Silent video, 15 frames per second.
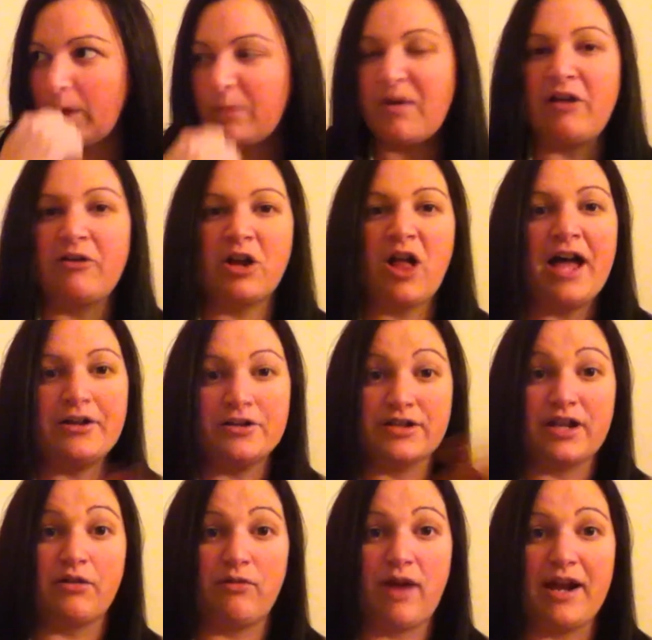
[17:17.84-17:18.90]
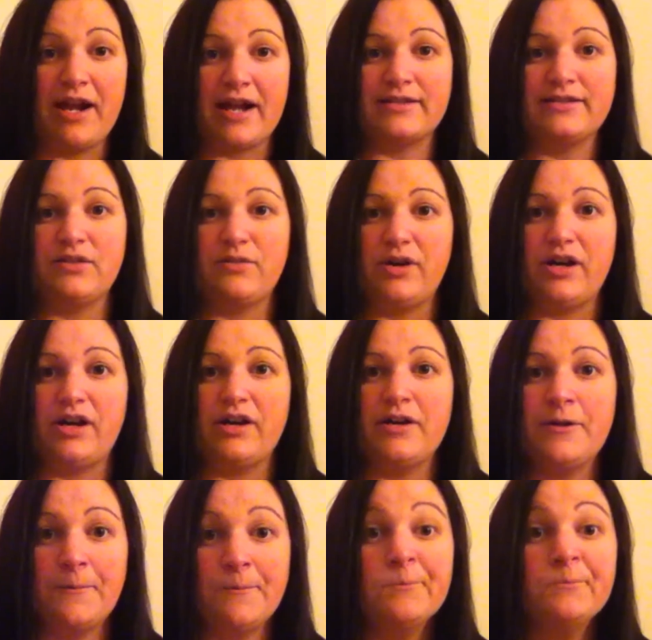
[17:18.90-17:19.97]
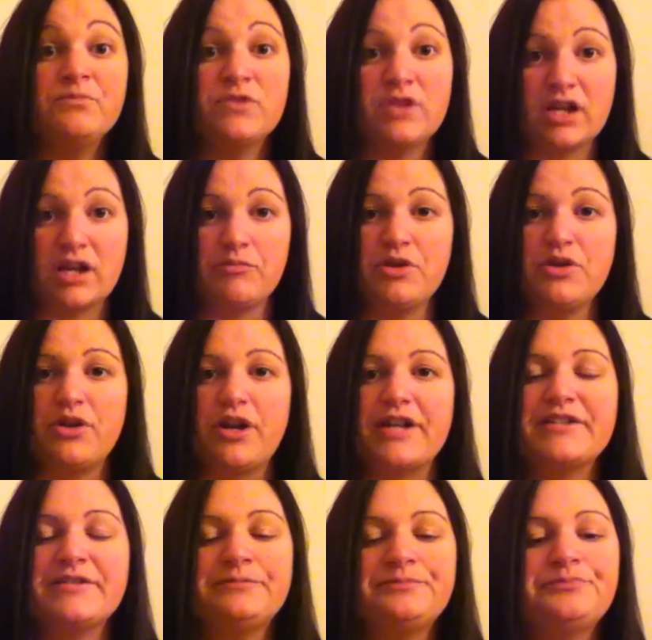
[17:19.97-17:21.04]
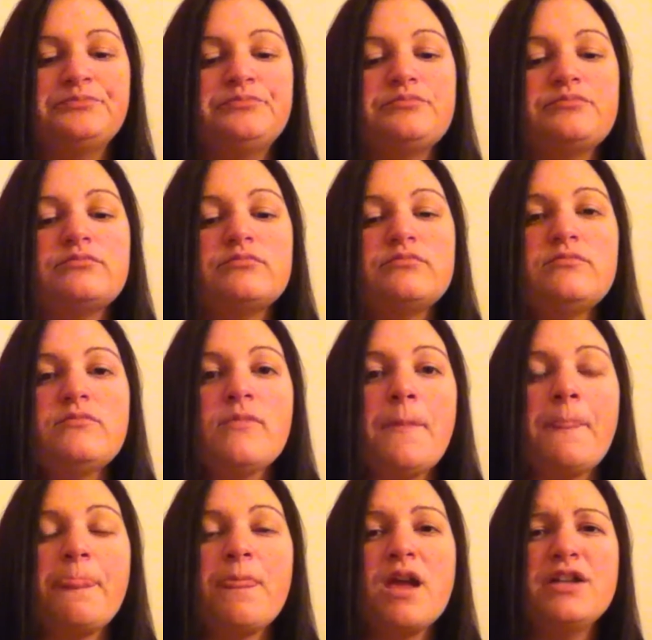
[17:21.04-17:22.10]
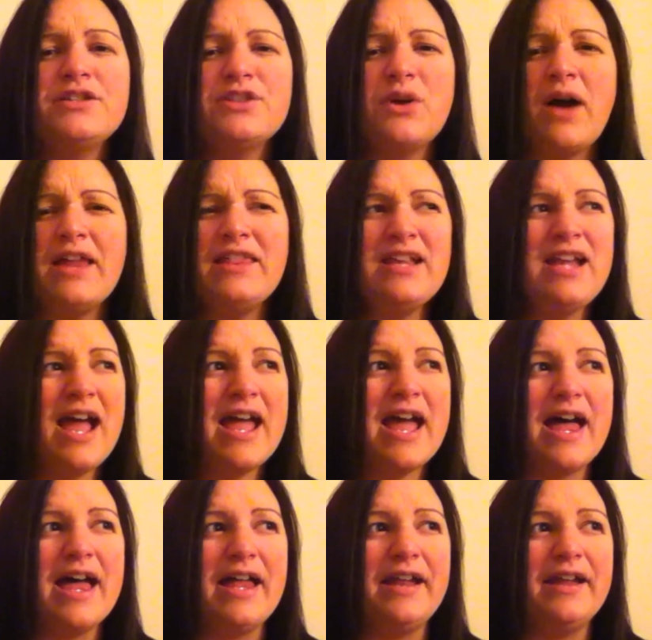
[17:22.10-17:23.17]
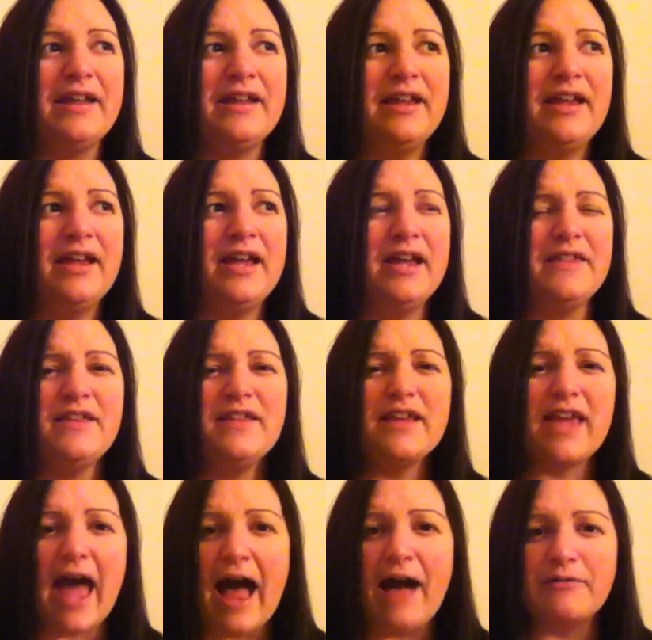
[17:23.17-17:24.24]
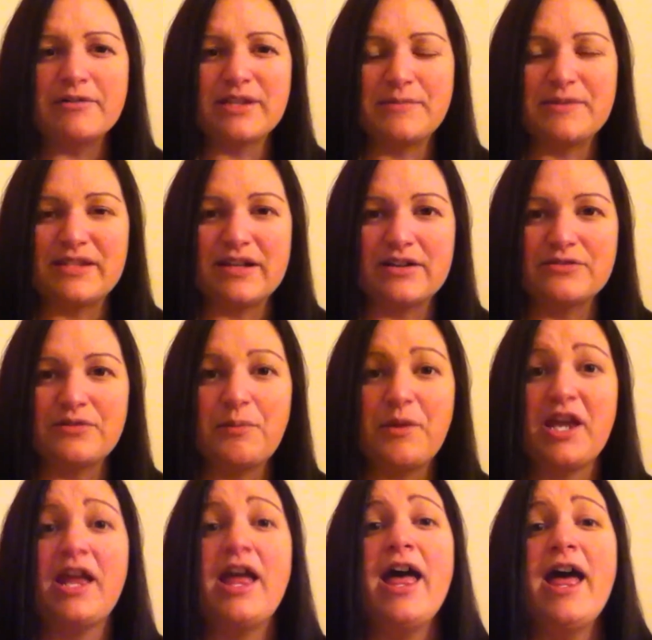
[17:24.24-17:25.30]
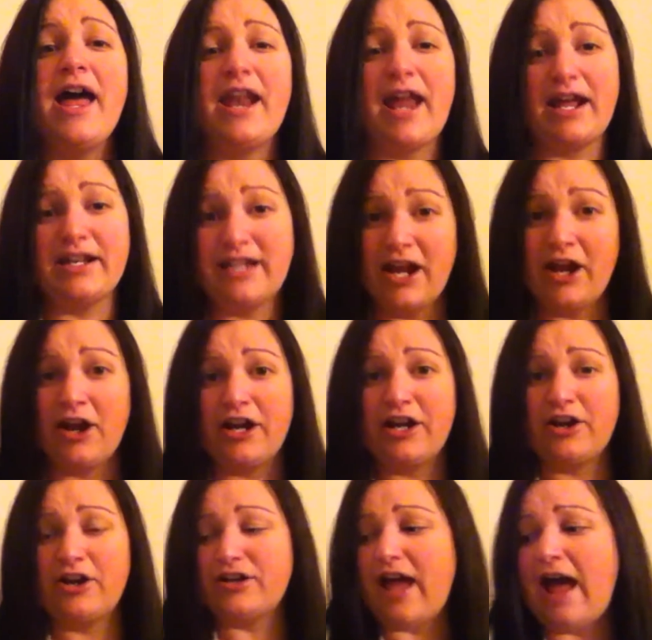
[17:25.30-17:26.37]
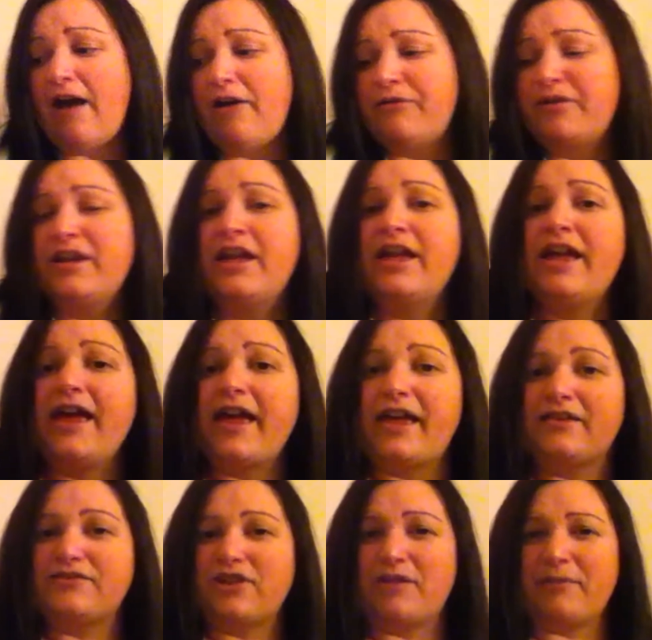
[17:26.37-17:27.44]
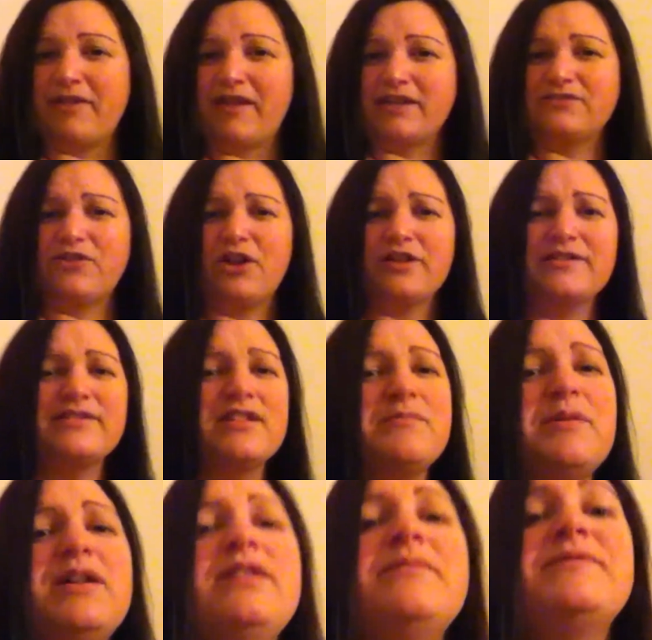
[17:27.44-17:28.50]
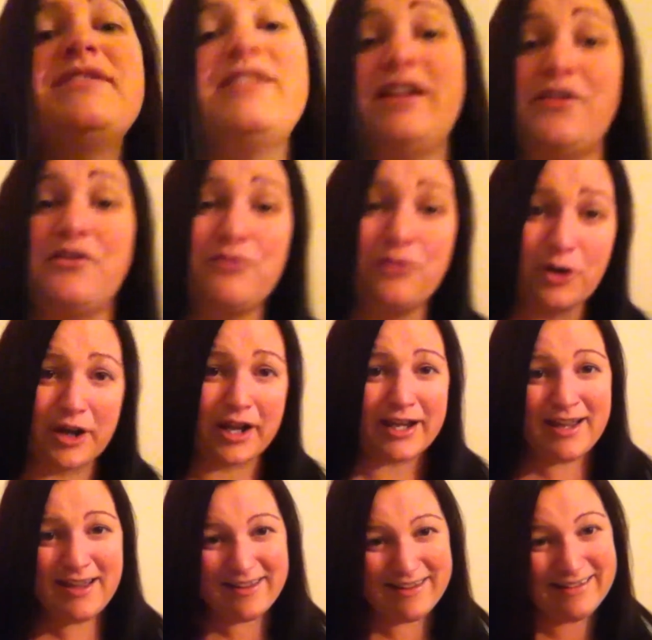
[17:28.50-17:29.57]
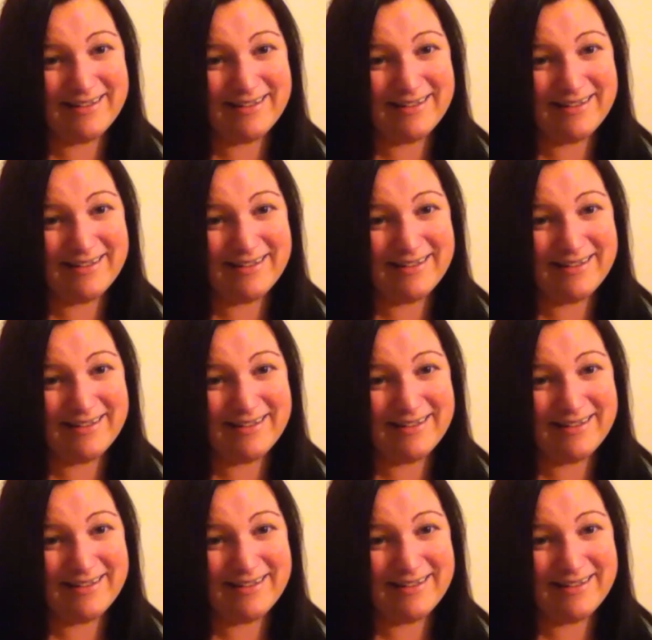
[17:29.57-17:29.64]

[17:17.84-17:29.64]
and my recliner is like right next to where the computer is. And so I think the cat was upstairs with me, and I had carried her down. Sorry, my leg's falling asleep. I'm sitting on the floor again.